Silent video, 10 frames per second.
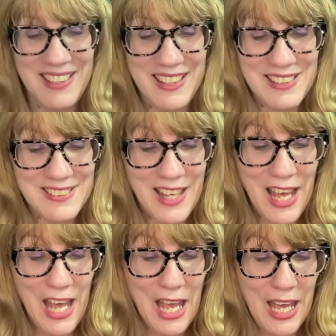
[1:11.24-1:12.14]
these.
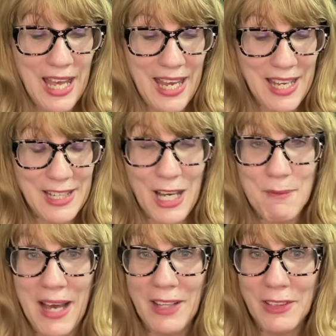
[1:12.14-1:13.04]
And
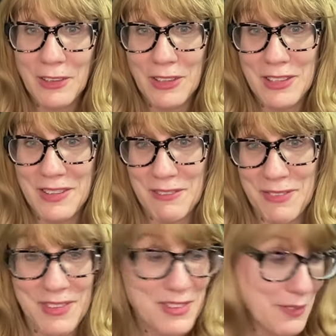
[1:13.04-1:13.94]
um, I only looked at the
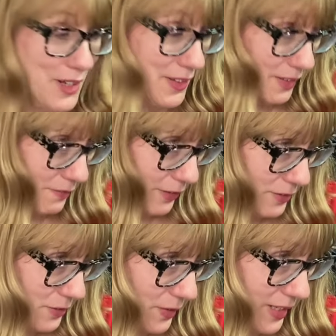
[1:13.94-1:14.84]
first one. The
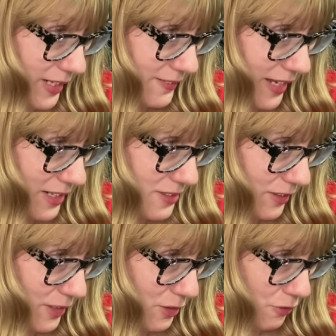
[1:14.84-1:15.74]
first one is
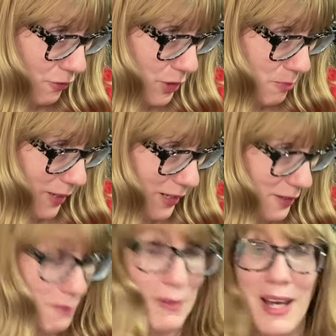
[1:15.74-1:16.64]
actually
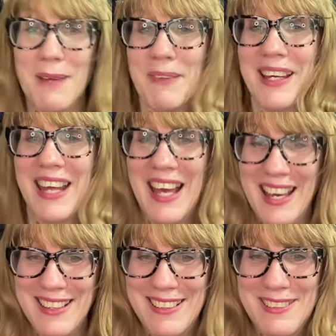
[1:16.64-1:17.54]
rhubarb. I'm like,
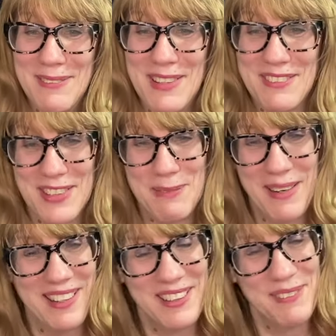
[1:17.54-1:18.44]
I don't know about
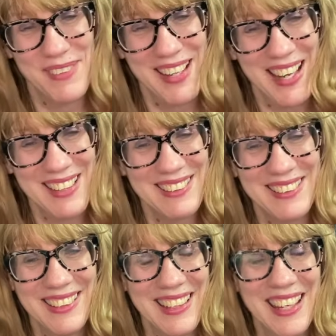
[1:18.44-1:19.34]
rhubarb. I don't,
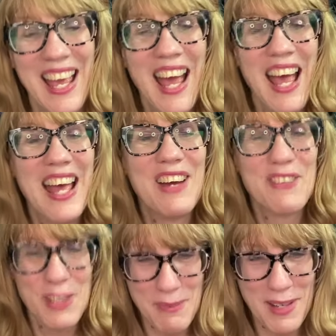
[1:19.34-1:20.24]
like,
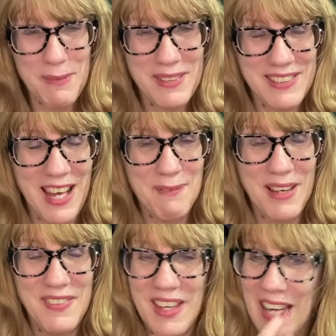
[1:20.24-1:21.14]
rhubarb is not my
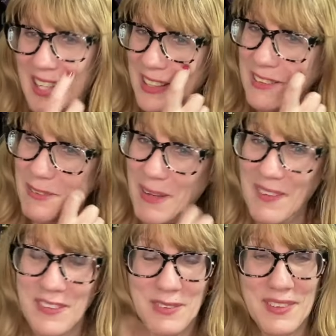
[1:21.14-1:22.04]
thing. I did smell
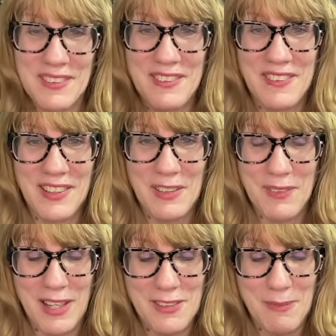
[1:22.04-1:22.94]
this one. This is the only
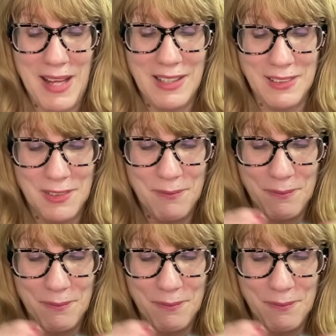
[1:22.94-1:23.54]
one I smelled.